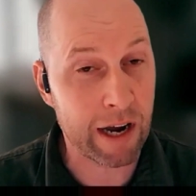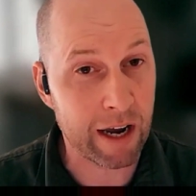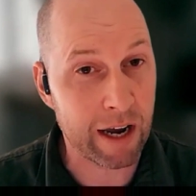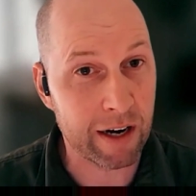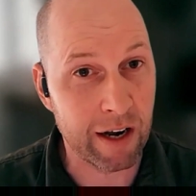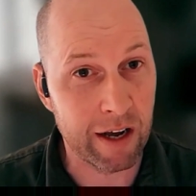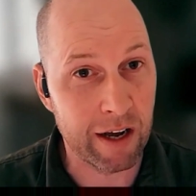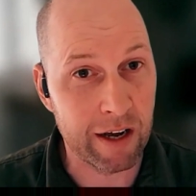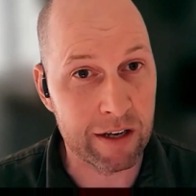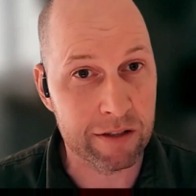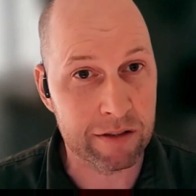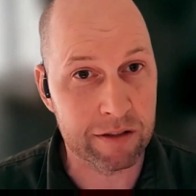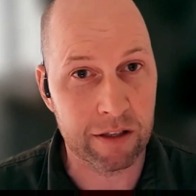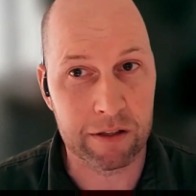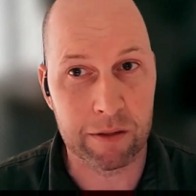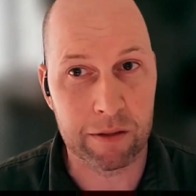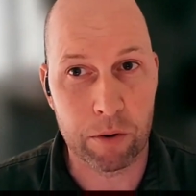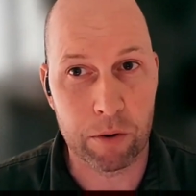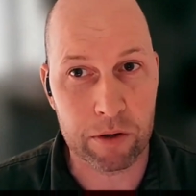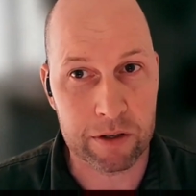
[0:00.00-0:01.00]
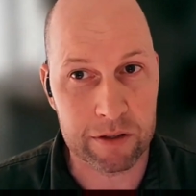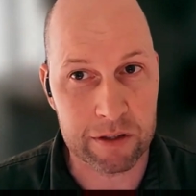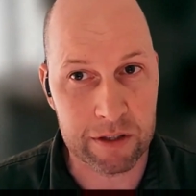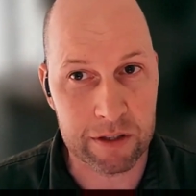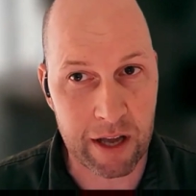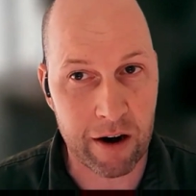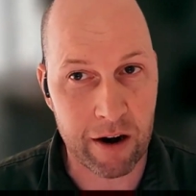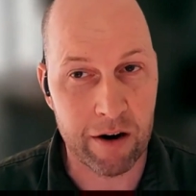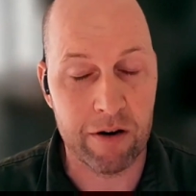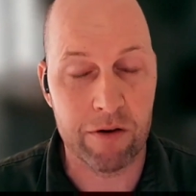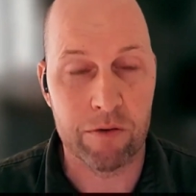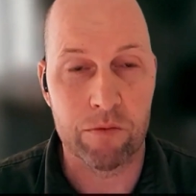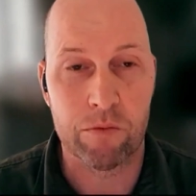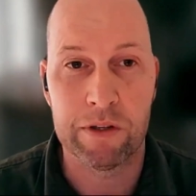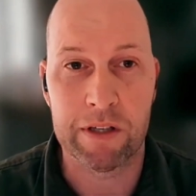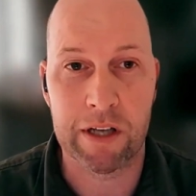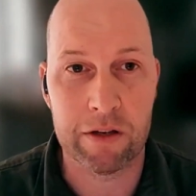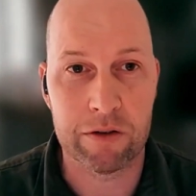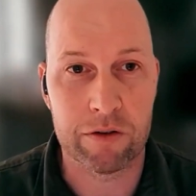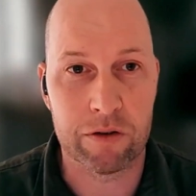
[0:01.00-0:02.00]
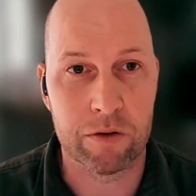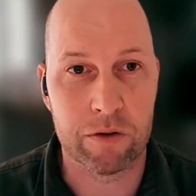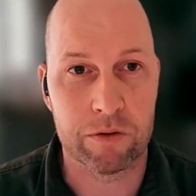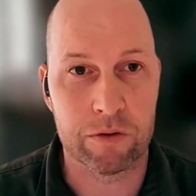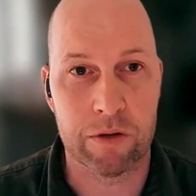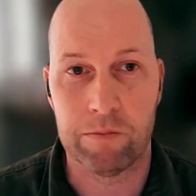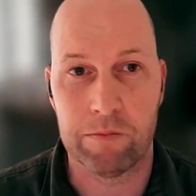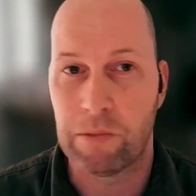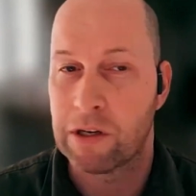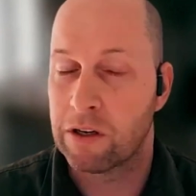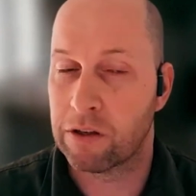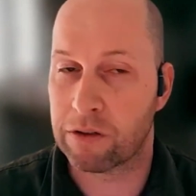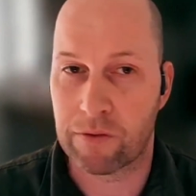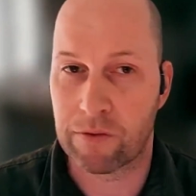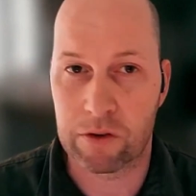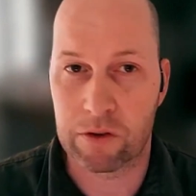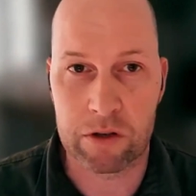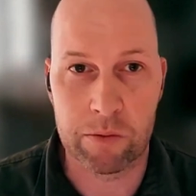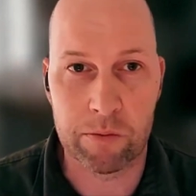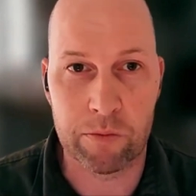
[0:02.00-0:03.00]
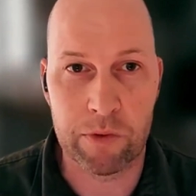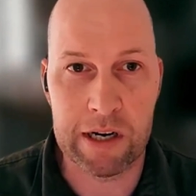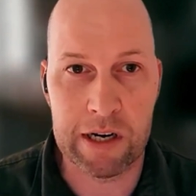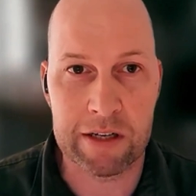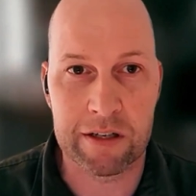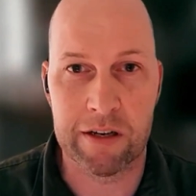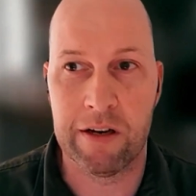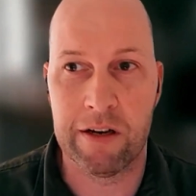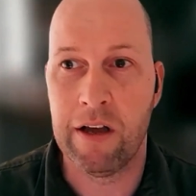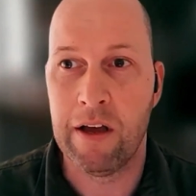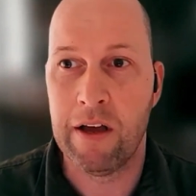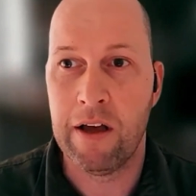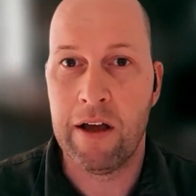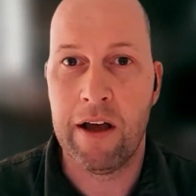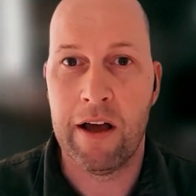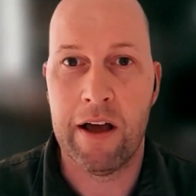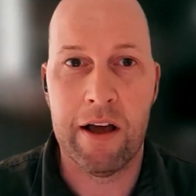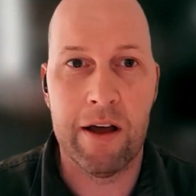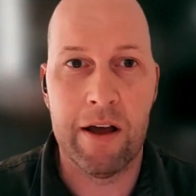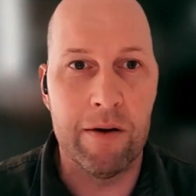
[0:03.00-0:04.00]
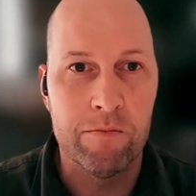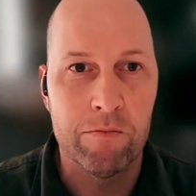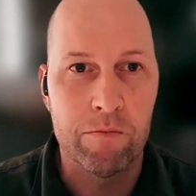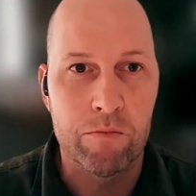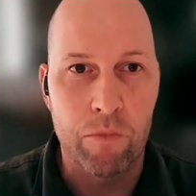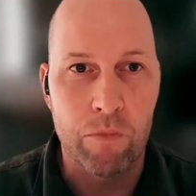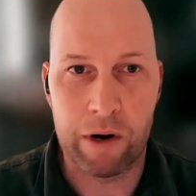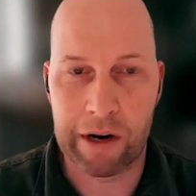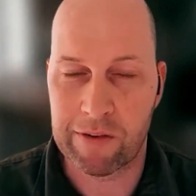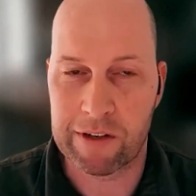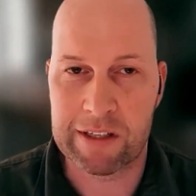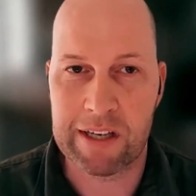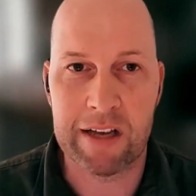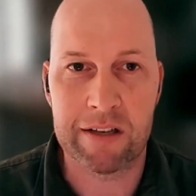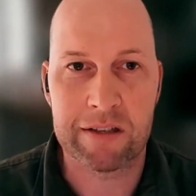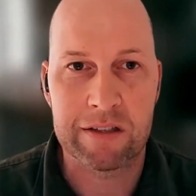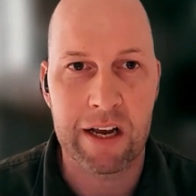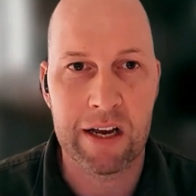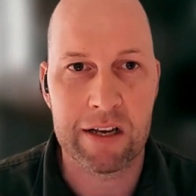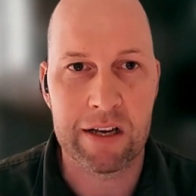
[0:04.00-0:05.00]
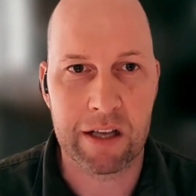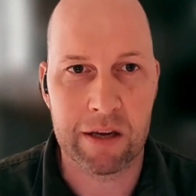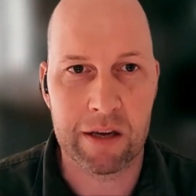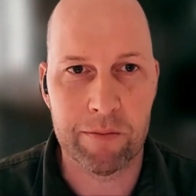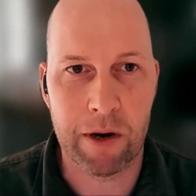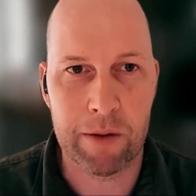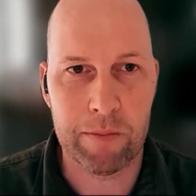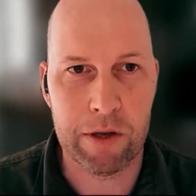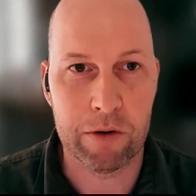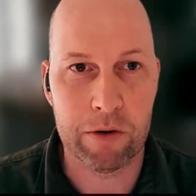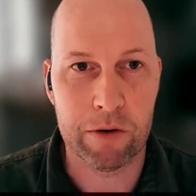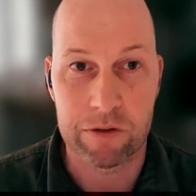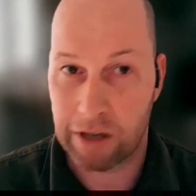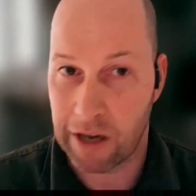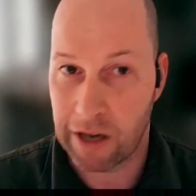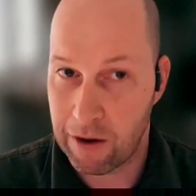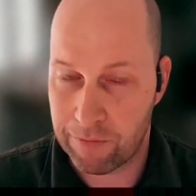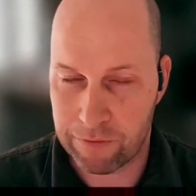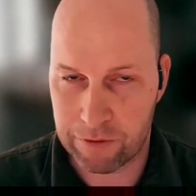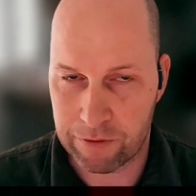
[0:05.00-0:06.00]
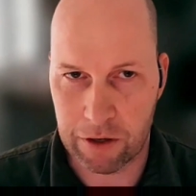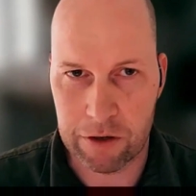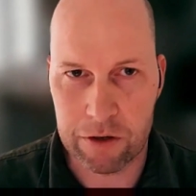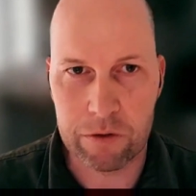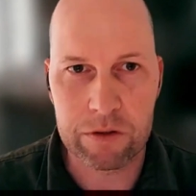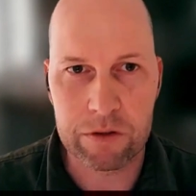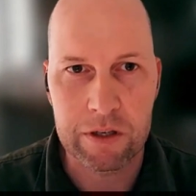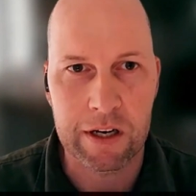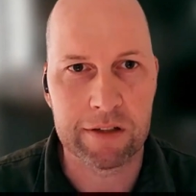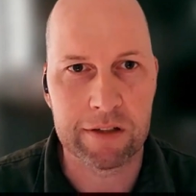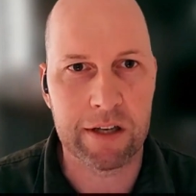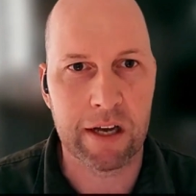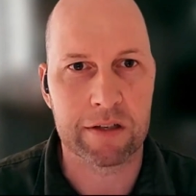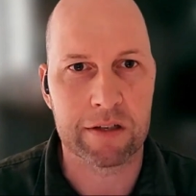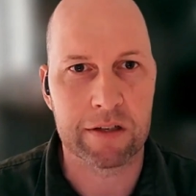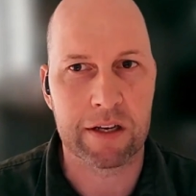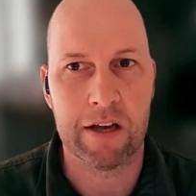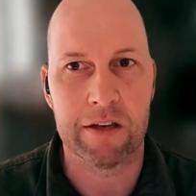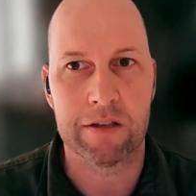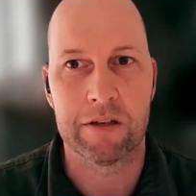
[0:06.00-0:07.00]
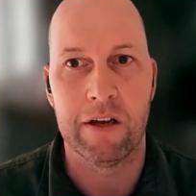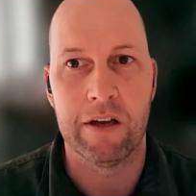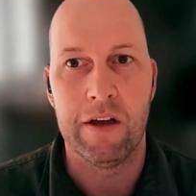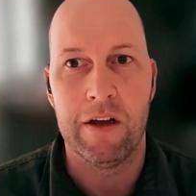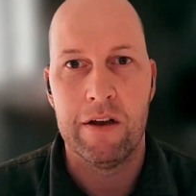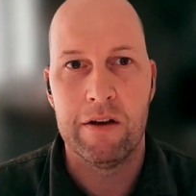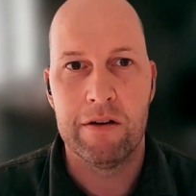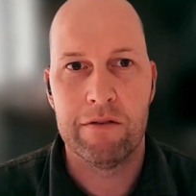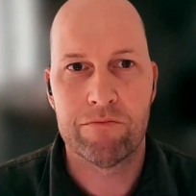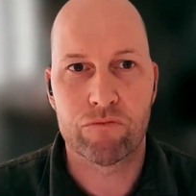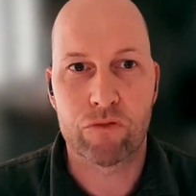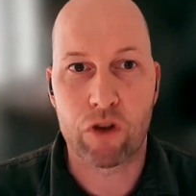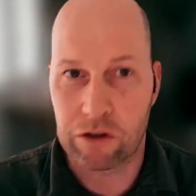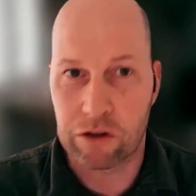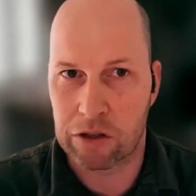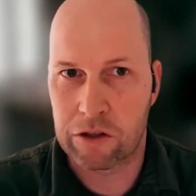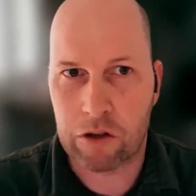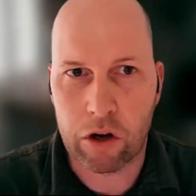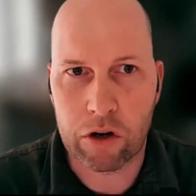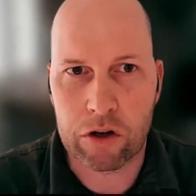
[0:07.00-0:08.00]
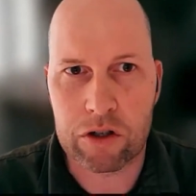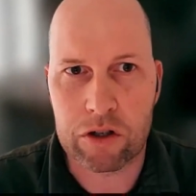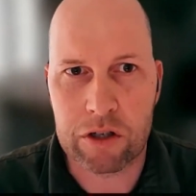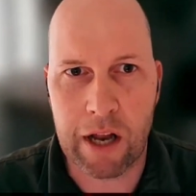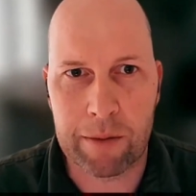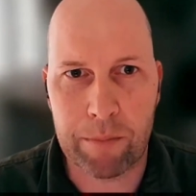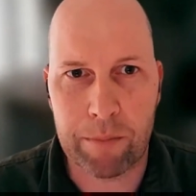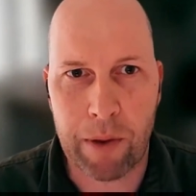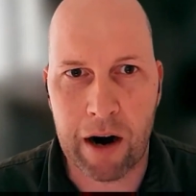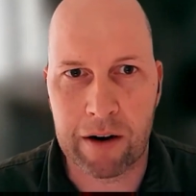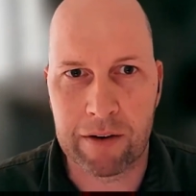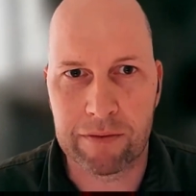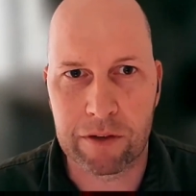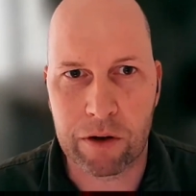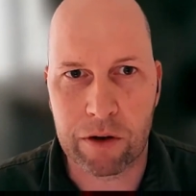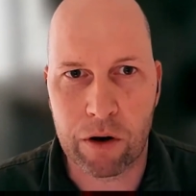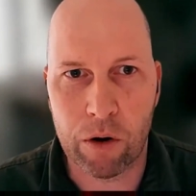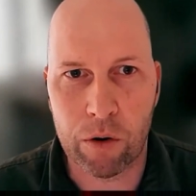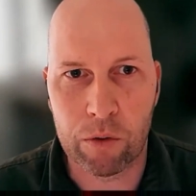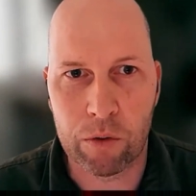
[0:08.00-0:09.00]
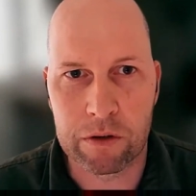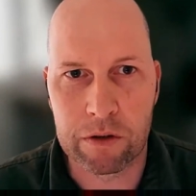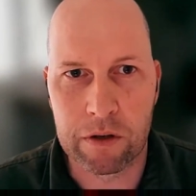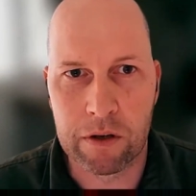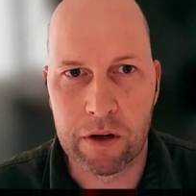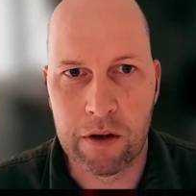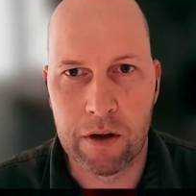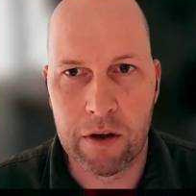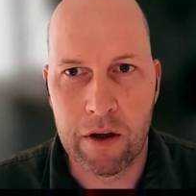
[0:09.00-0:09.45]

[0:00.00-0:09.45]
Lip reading: recognize that the bug is there when they introduce it because for some reason, whatever test case they might be using, if they're using a test case, doesn't touch that part of the code.